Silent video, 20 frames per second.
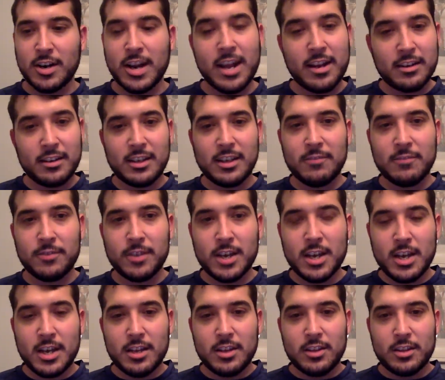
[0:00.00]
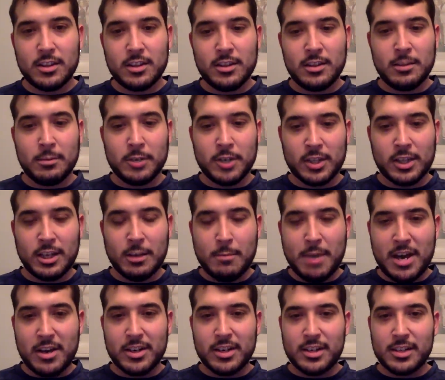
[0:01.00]
And if the good thing
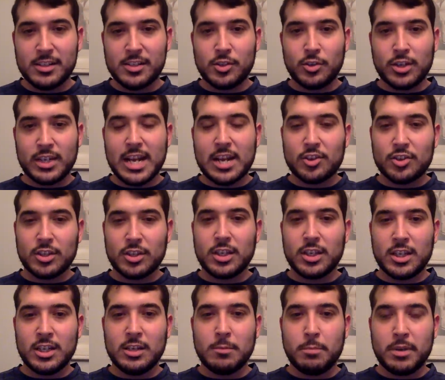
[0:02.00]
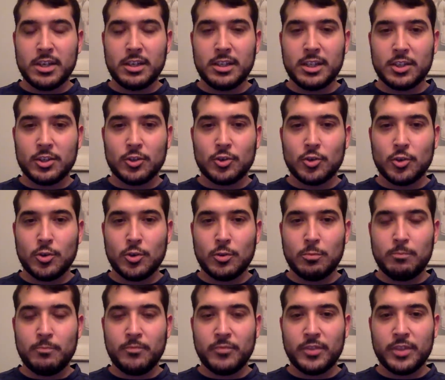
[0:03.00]
about it is you can actually independently
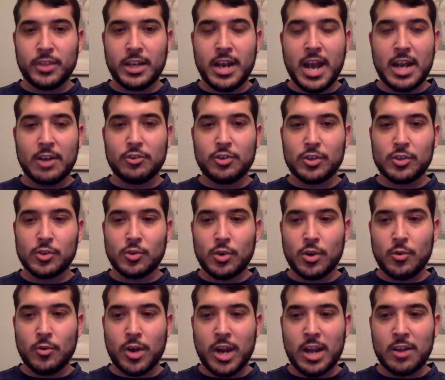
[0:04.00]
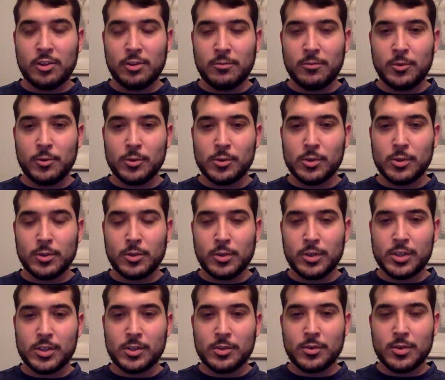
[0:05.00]
control the nitrous and the fuel
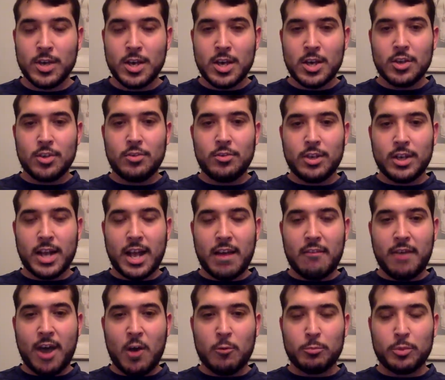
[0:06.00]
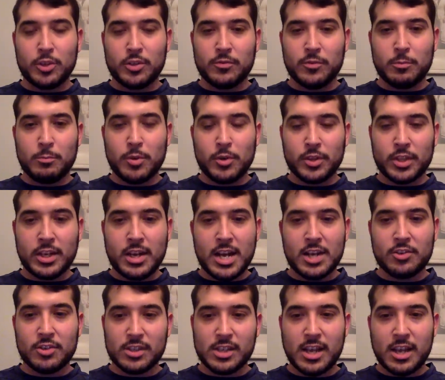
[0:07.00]
solenoid. So you can have outputs for both the
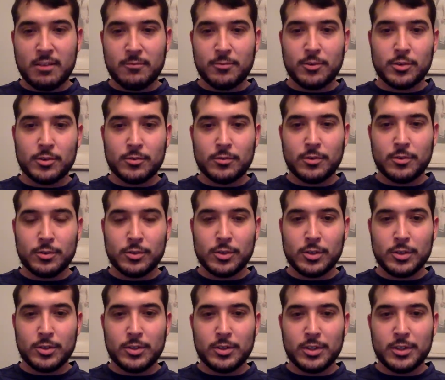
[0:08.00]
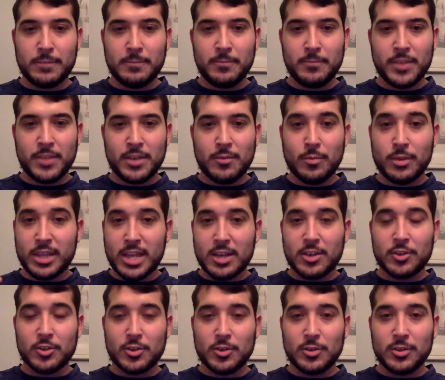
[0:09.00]
nitrous and for fuel solenoid with that
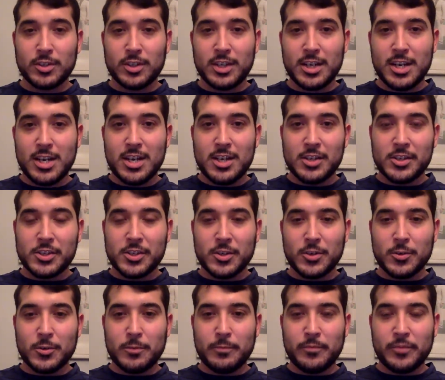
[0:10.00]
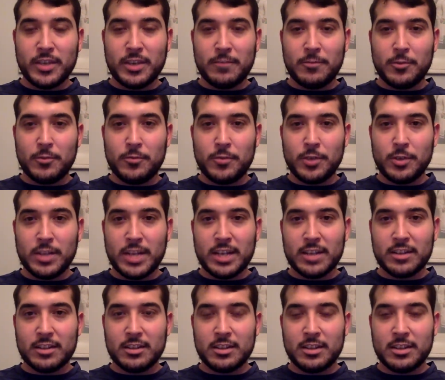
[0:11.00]
controller. So if you feel
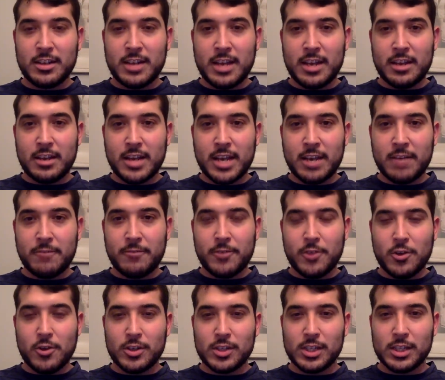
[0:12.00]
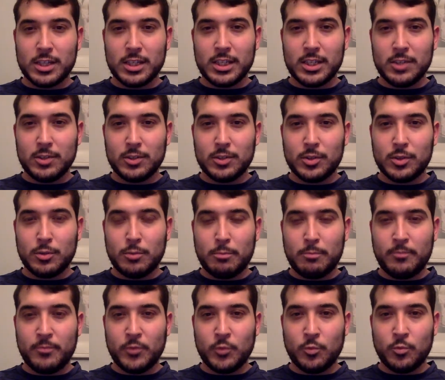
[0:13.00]
like the AFR is a little too
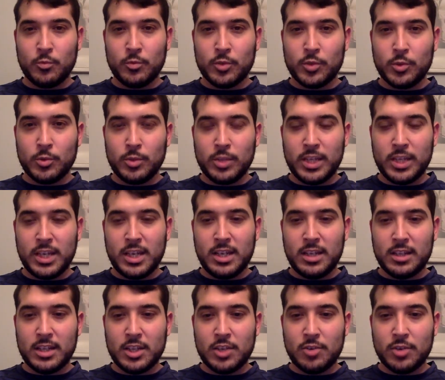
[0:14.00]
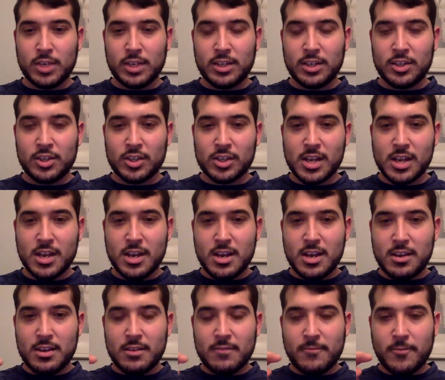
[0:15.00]
lean, then you can just,
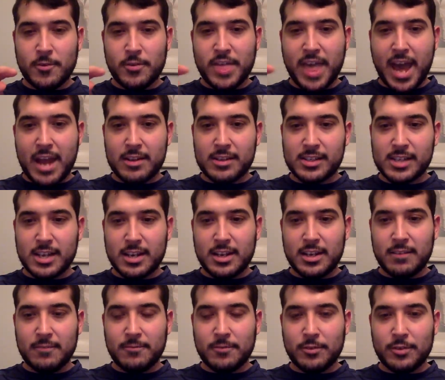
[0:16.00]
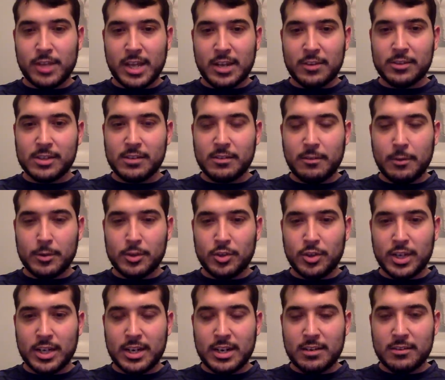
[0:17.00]
for that setting, for that 75%, you
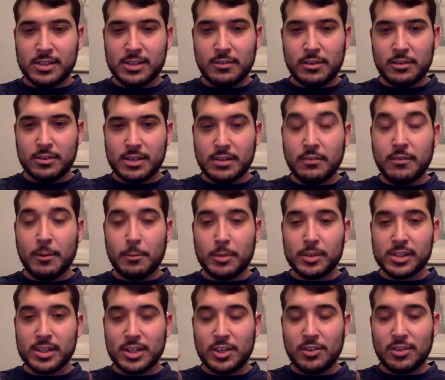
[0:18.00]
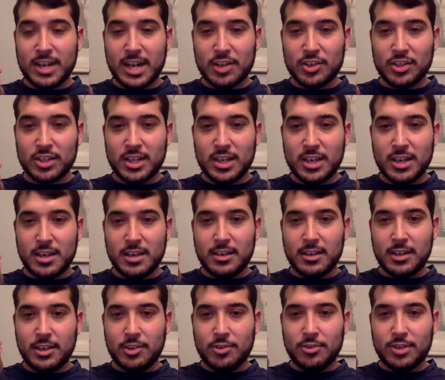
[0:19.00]
can 75%, you can actually
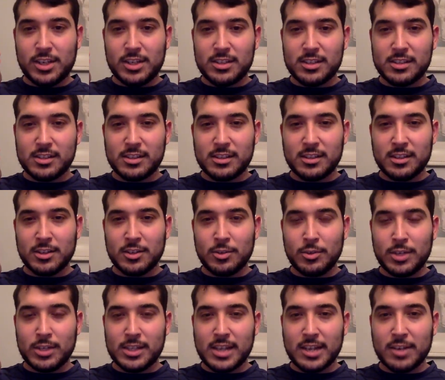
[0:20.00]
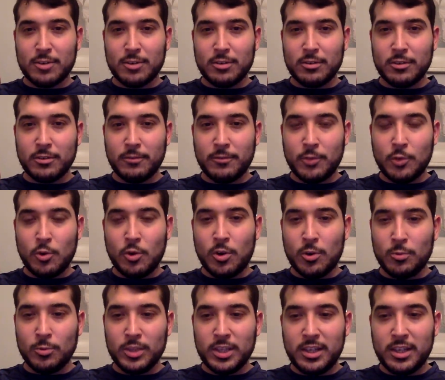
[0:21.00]
increase the duty cycle of the fuel
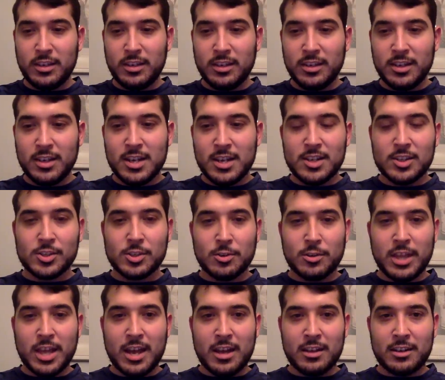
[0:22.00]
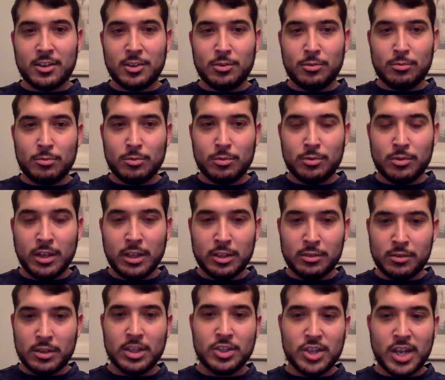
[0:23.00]
only, so that you
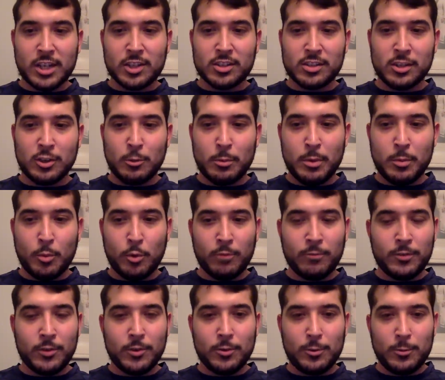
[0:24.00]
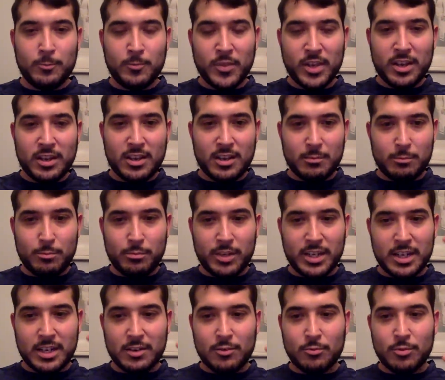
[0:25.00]
inject a little bit more fuel and
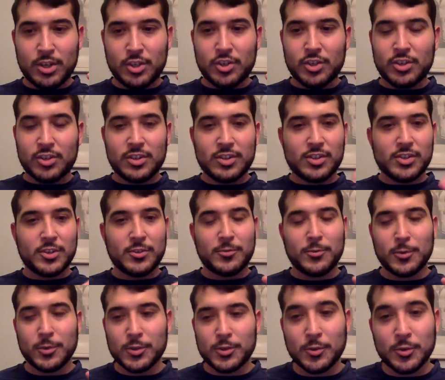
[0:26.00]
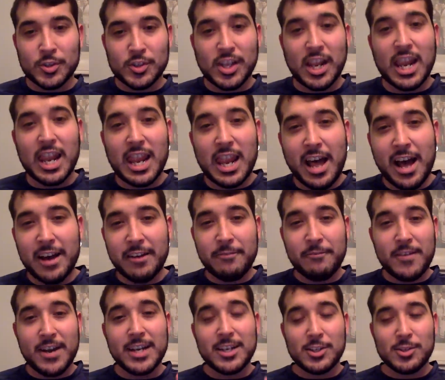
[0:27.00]
get it richer and so forth. So there's a lot of
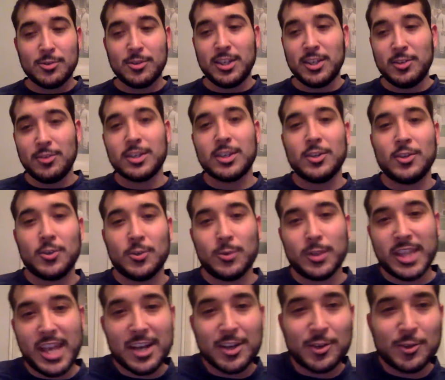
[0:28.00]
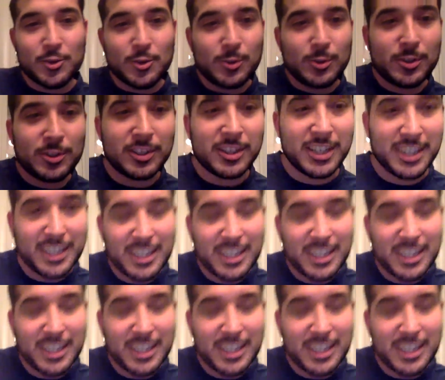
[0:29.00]
fine tuning you can do with that controller.